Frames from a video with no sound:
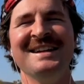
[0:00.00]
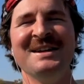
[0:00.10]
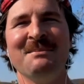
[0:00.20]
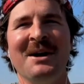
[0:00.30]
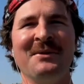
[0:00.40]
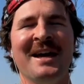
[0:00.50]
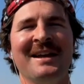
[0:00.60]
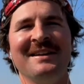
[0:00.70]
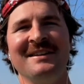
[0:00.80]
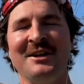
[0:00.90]
but
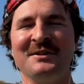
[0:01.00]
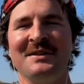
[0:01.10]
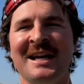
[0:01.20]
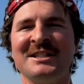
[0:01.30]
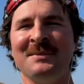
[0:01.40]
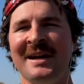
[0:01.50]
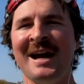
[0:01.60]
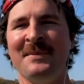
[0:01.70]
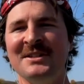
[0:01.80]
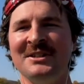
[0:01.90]
then then something
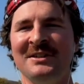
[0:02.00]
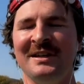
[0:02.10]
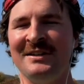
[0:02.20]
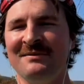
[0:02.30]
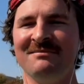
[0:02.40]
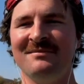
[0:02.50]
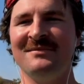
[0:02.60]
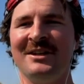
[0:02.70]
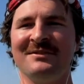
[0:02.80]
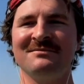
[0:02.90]
happens, and
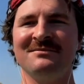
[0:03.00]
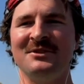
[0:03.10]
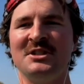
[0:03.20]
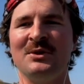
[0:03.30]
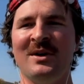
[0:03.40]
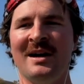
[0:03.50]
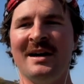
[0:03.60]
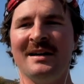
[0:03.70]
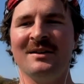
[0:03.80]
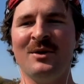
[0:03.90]
you see
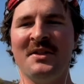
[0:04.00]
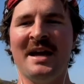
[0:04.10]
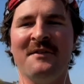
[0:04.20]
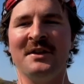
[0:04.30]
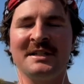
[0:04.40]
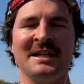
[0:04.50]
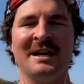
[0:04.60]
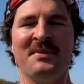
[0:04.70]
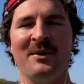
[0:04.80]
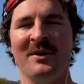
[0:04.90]
why they have things set
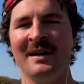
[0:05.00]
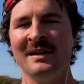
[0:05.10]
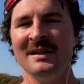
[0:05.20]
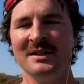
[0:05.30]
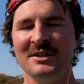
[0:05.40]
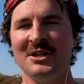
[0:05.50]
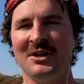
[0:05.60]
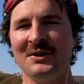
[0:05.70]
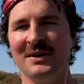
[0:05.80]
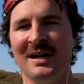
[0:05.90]
up that way.
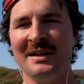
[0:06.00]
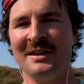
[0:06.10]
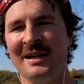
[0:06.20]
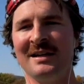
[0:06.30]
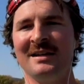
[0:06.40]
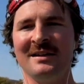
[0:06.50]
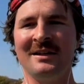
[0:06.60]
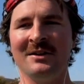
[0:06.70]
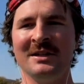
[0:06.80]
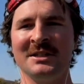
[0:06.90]
So I think
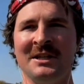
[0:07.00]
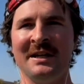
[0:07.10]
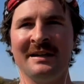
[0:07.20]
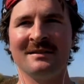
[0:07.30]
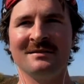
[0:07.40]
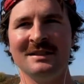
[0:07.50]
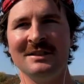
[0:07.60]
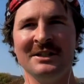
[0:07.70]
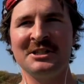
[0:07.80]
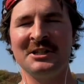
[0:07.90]
listening
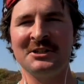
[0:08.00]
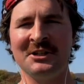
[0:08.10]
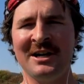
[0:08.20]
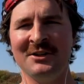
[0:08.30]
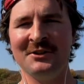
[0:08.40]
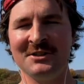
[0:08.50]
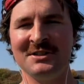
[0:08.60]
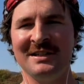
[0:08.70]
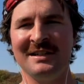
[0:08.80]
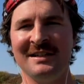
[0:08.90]
to your elders
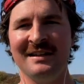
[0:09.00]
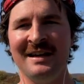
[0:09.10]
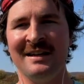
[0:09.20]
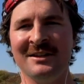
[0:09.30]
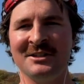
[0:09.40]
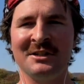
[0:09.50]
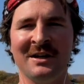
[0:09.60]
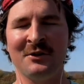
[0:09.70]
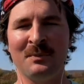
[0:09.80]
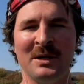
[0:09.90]
and listening to
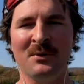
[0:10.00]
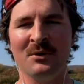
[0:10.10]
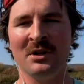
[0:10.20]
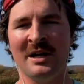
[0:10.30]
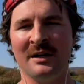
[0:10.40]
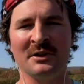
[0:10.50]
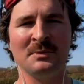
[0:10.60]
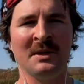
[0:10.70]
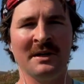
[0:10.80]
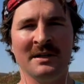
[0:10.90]
other people with a lot of
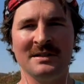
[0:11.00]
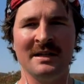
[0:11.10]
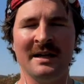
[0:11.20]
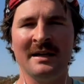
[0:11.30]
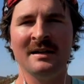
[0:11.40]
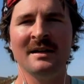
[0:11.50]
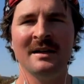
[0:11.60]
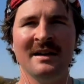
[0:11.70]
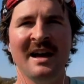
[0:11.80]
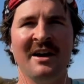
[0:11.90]
experience, they
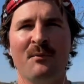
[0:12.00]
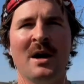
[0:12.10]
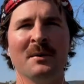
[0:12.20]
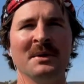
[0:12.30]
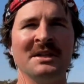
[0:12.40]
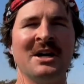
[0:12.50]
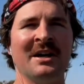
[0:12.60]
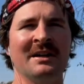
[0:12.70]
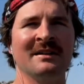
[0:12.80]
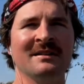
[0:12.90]
have probably
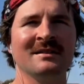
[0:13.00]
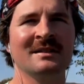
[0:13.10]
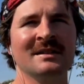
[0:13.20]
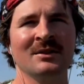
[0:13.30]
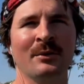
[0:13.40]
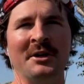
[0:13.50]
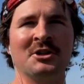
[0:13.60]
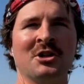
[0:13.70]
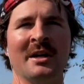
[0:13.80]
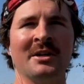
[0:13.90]
done what you're
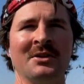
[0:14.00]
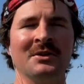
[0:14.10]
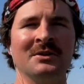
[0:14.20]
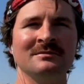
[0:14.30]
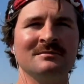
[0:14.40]
trying to do